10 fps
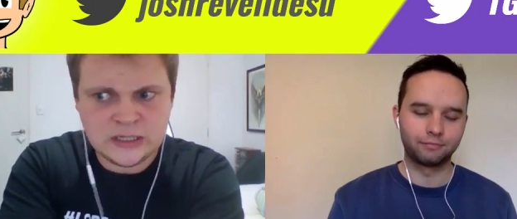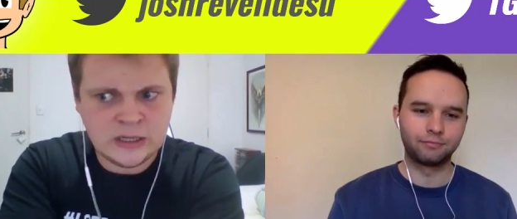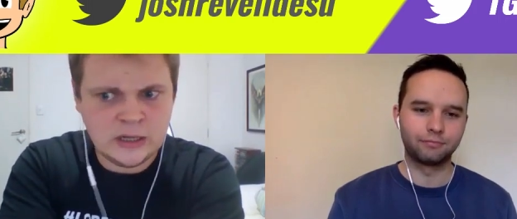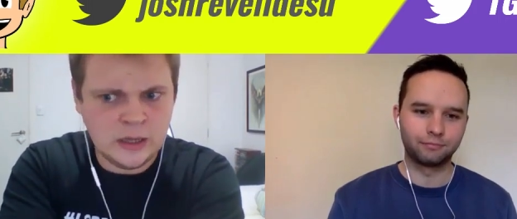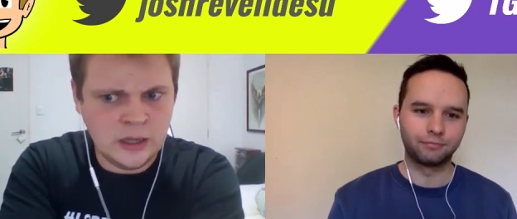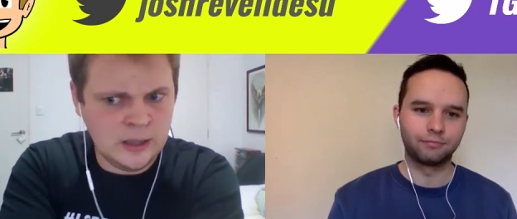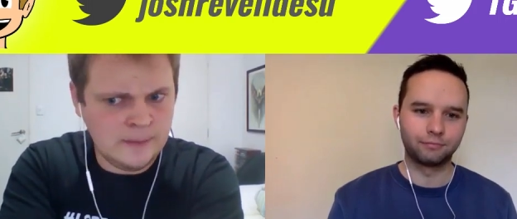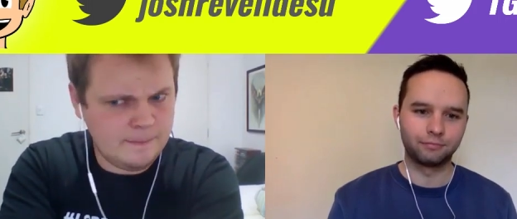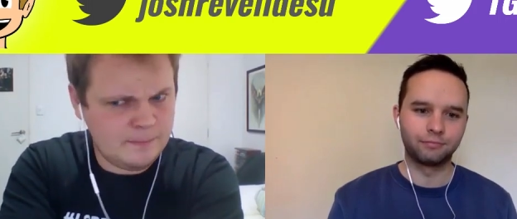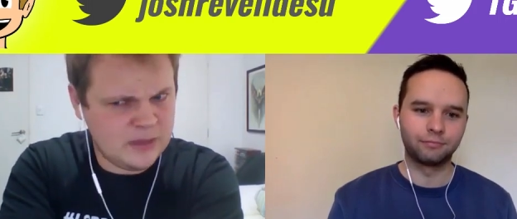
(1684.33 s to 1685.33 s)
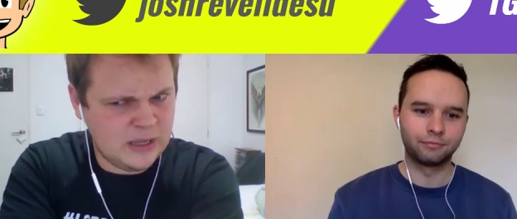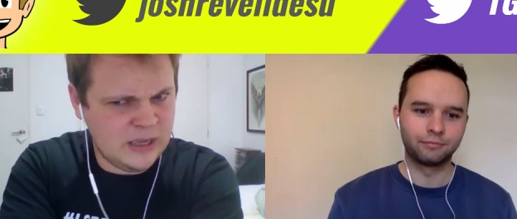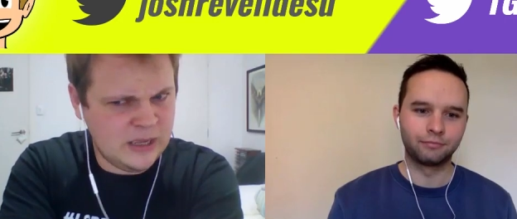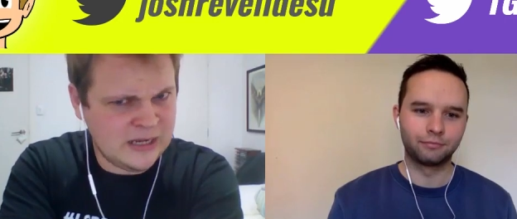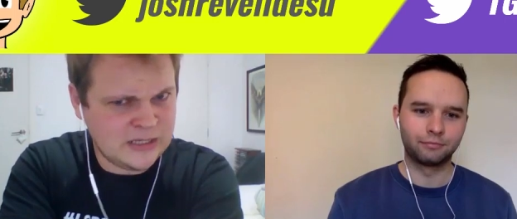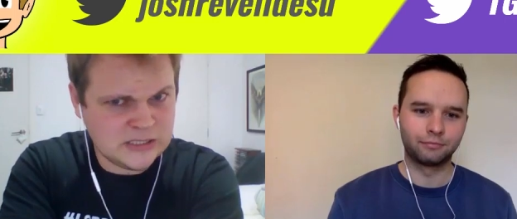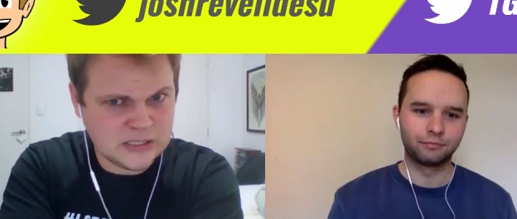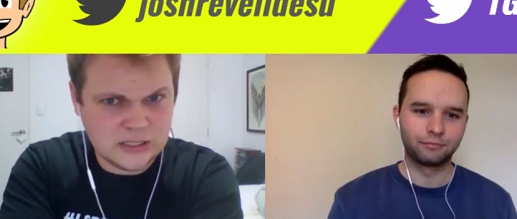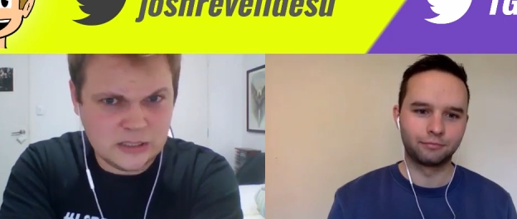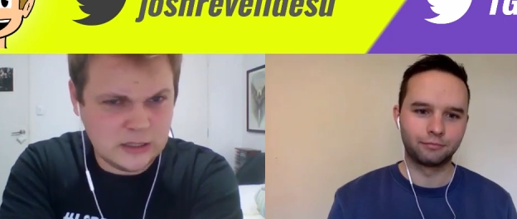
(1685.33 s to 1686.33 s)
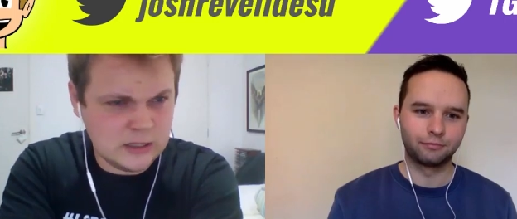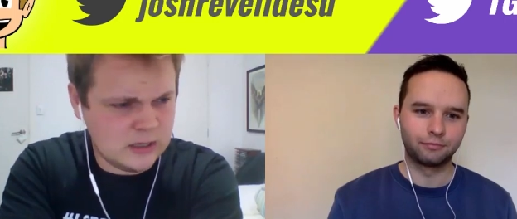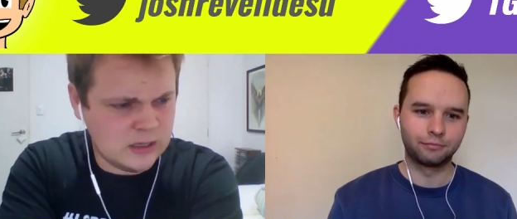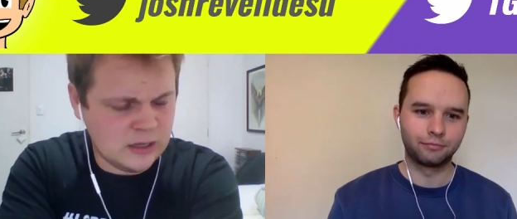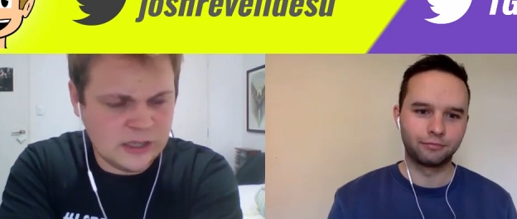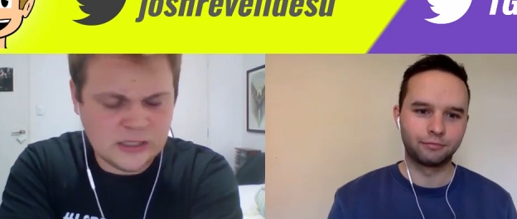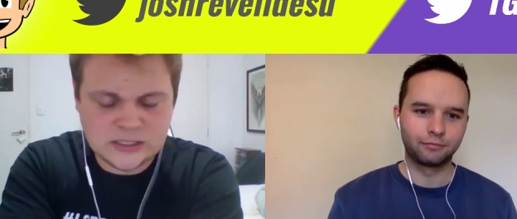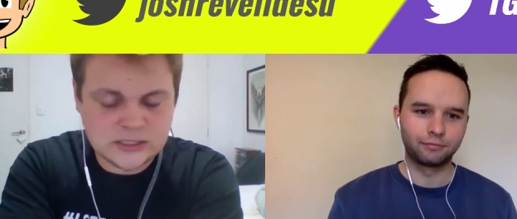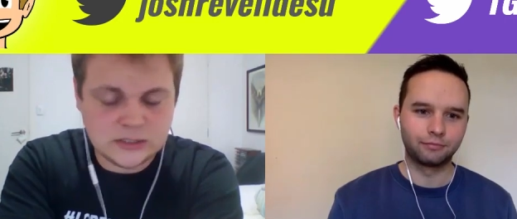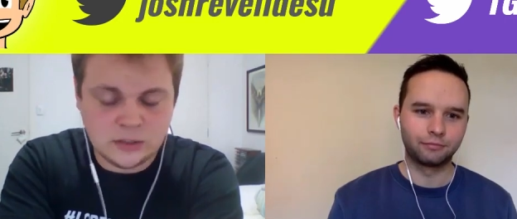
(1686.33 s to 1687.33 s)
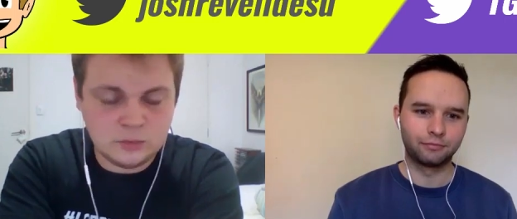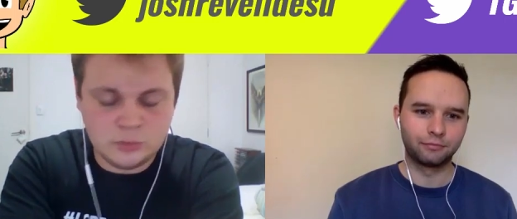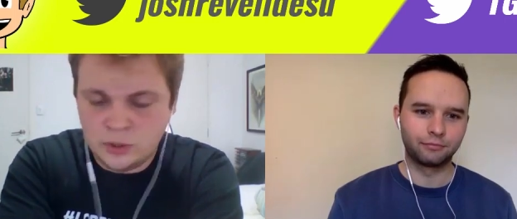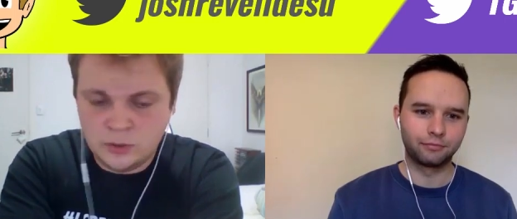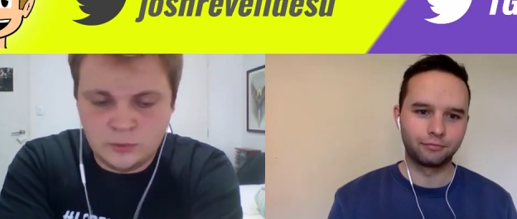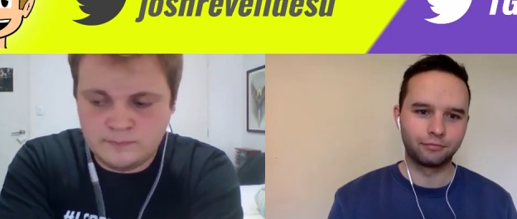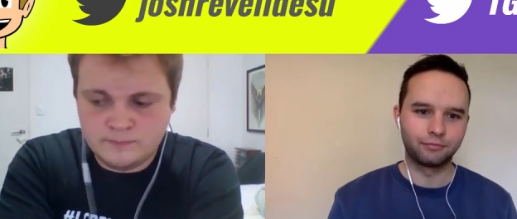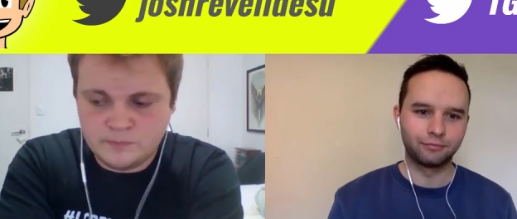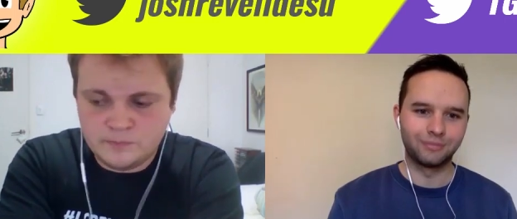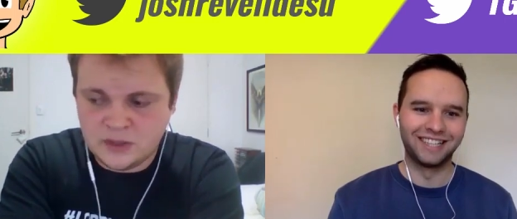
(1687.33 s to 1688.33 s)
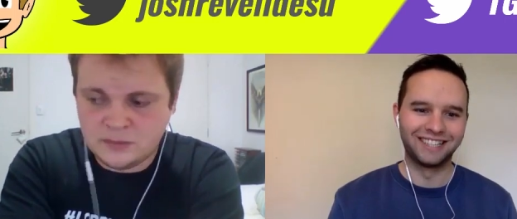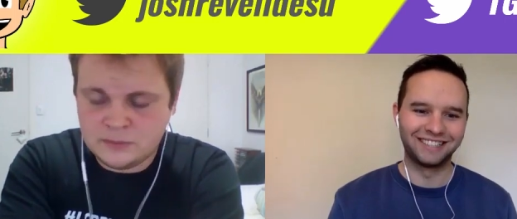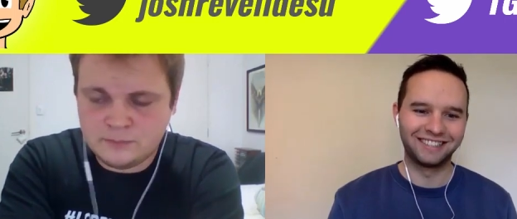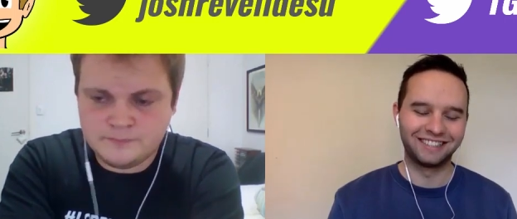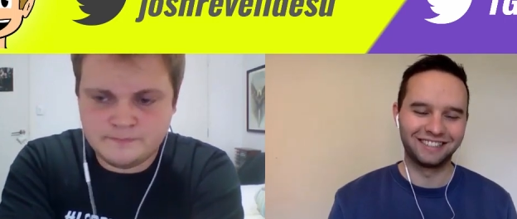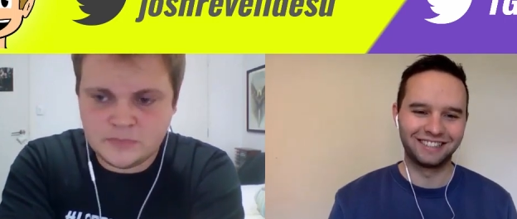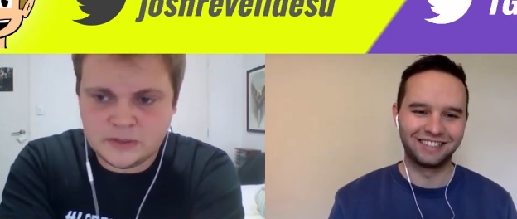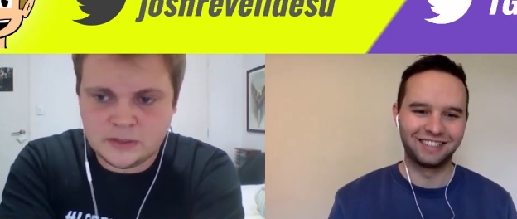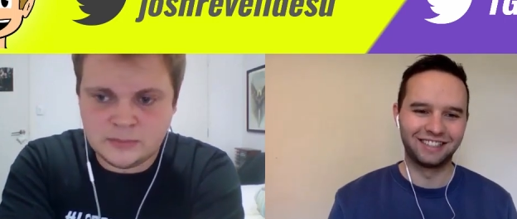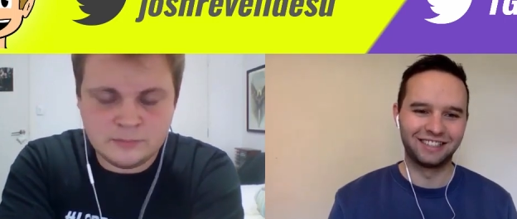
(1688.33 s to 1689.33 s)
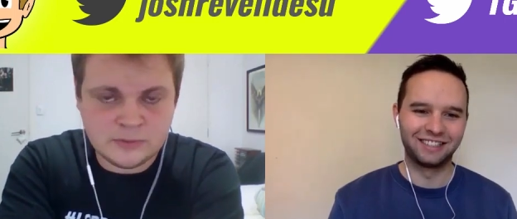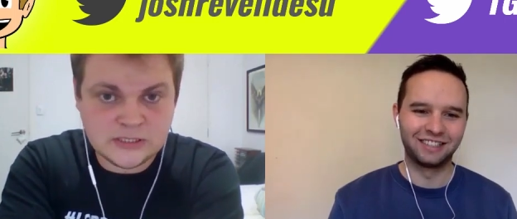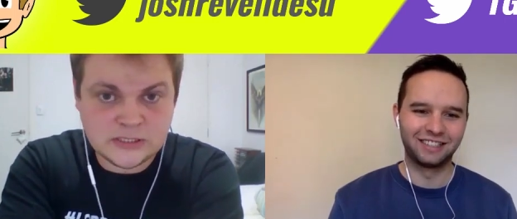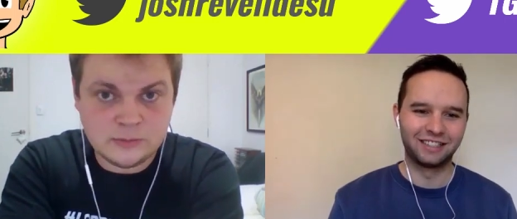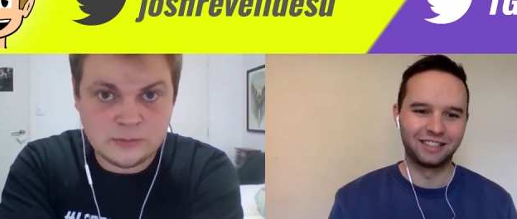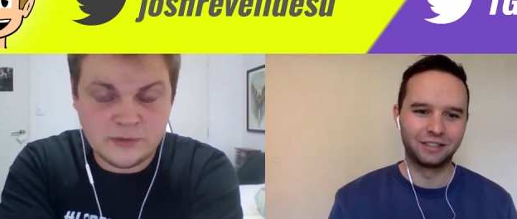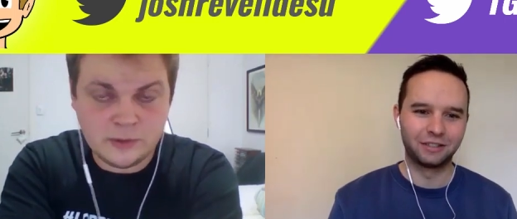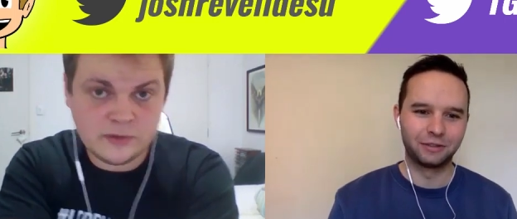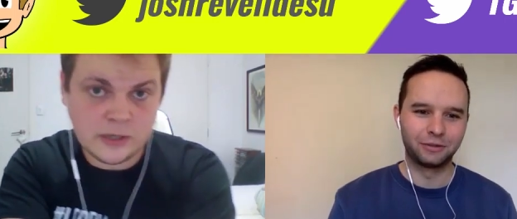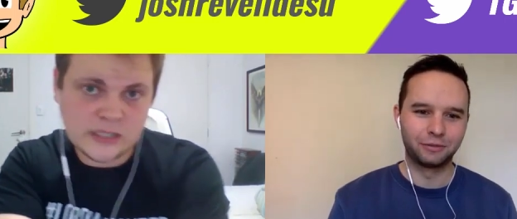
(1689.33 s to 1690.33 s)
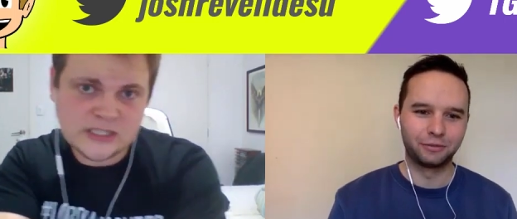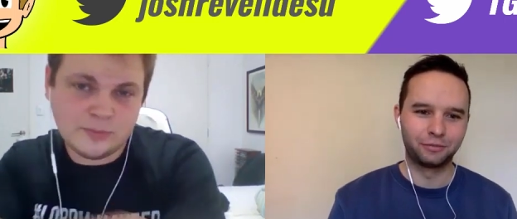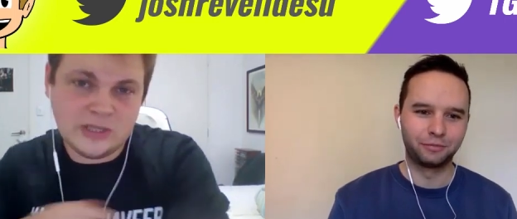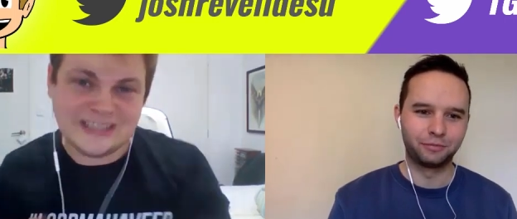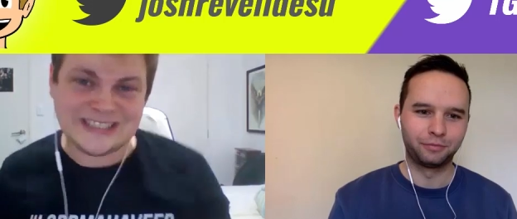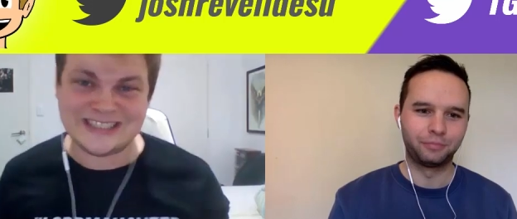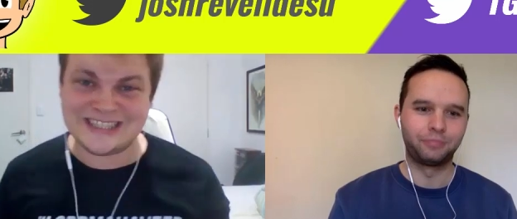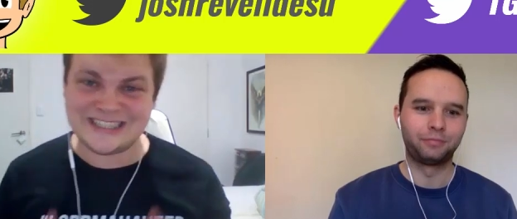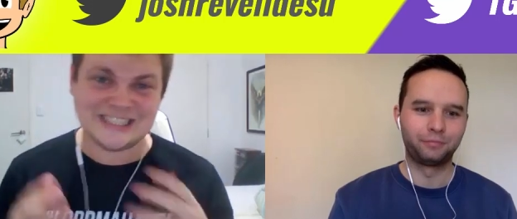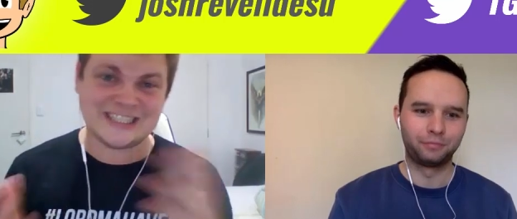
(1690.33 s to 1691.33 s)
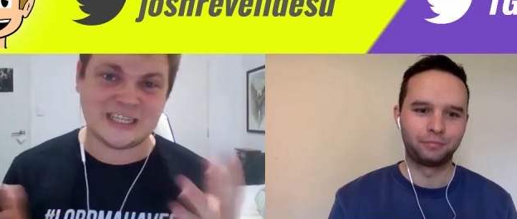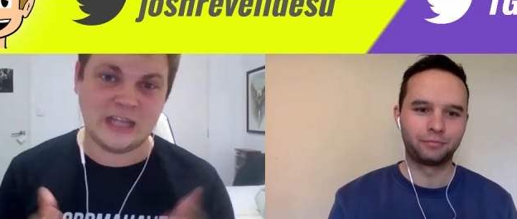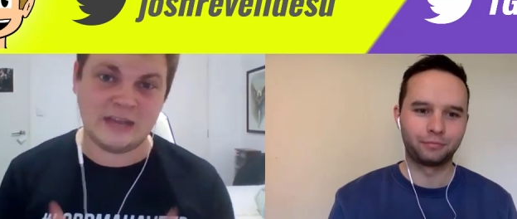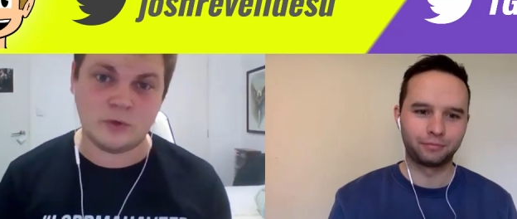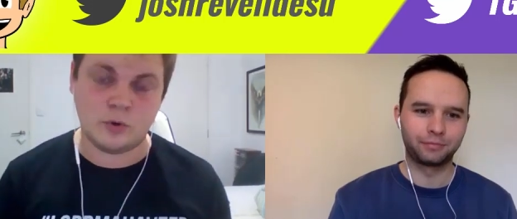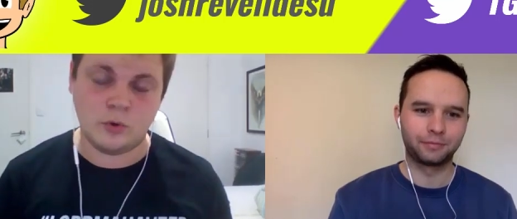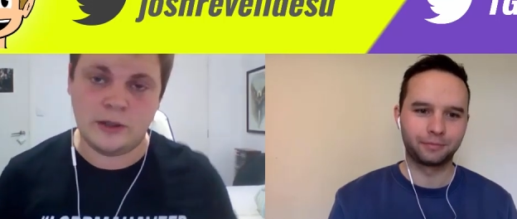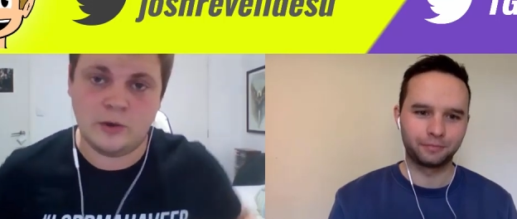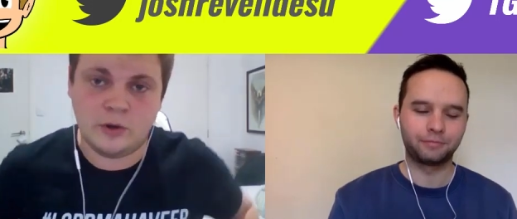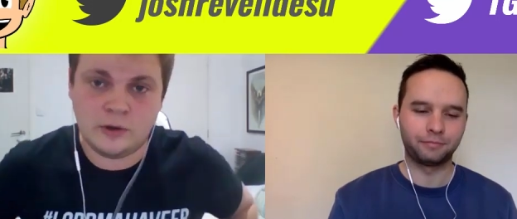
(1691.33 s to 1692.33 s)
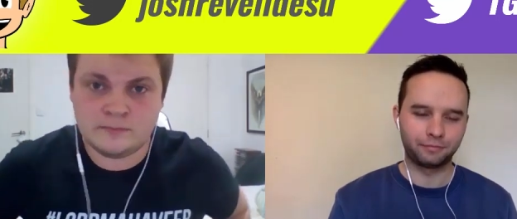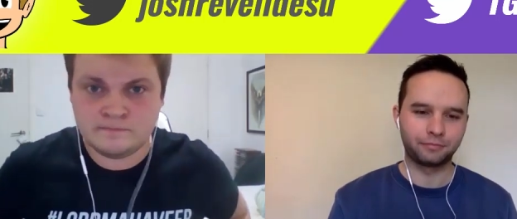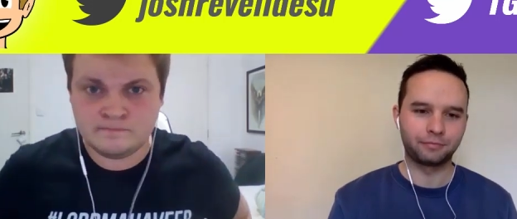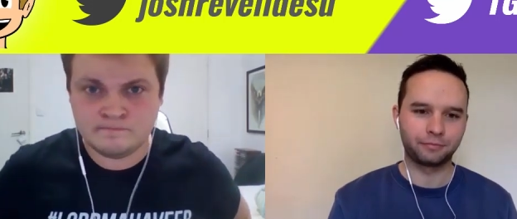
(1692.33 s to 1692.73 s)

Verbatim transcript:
Speaker 1: Um, and I just don't know. They've been they've been persisting with Vettel for the last couple of years, and things just haven't quite gone